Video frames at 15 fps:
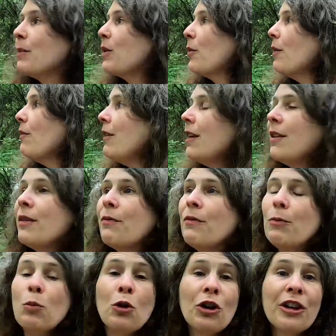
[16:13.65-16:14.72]
So if this
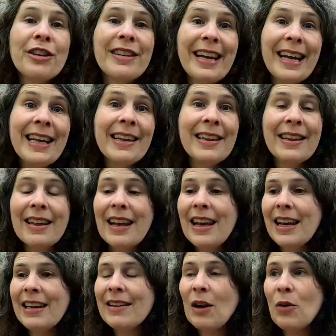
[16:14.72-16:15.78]
woodland is
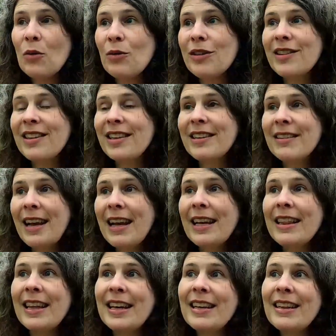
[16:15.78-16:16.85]
as old as they say
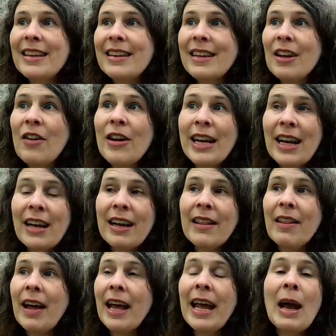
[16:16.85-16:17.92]
it is, it's likely
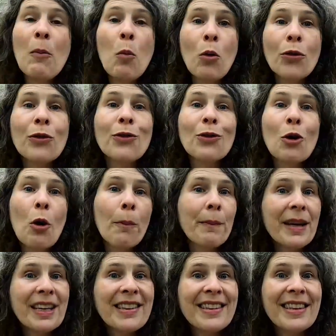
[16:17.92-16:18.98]
that it was
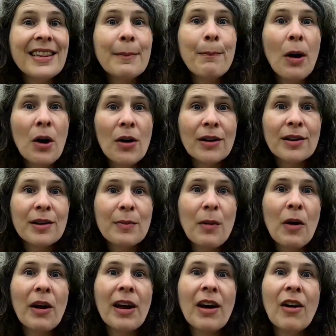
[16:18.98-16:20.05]
coppiced in the past
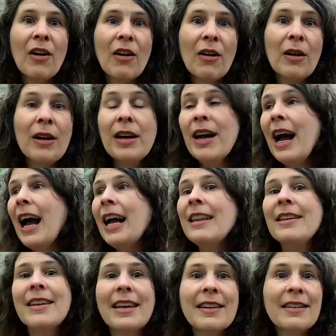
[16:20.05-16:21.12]
by our
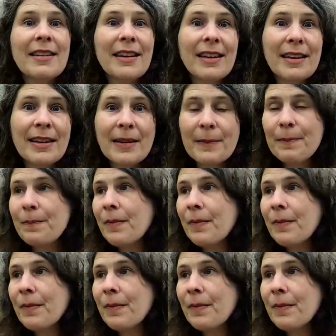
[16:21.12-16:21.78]
ancestors.